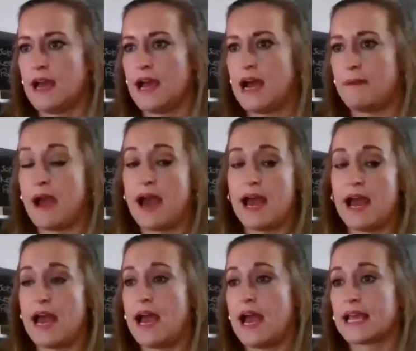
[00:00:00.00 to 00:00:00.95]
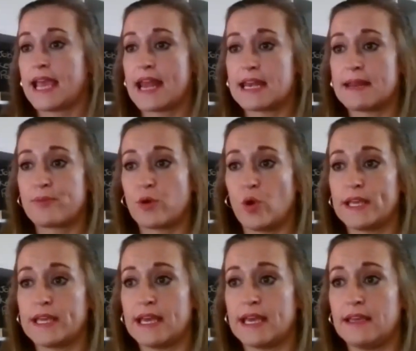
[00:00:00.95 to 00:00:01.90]
Can an
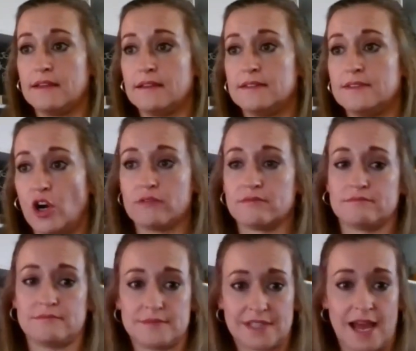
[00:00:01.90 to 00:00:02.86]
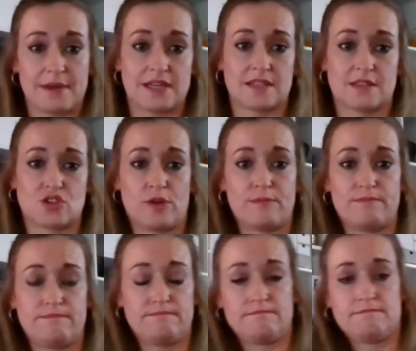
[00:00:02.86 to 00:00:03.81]
employee not come into
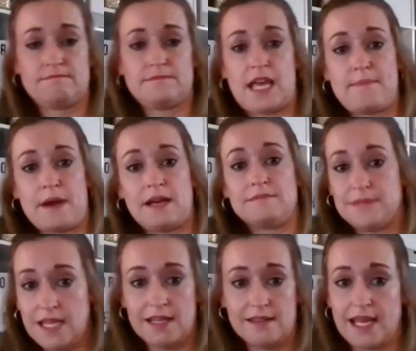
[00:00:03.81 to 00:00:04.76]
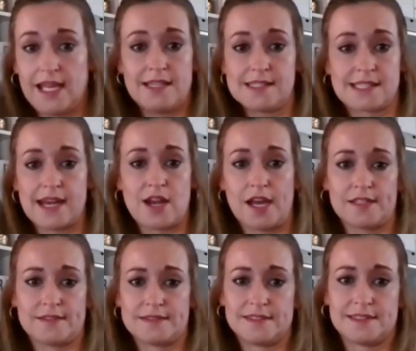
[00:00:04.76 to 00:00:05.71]
JobKeeper? Yeah, they can say no.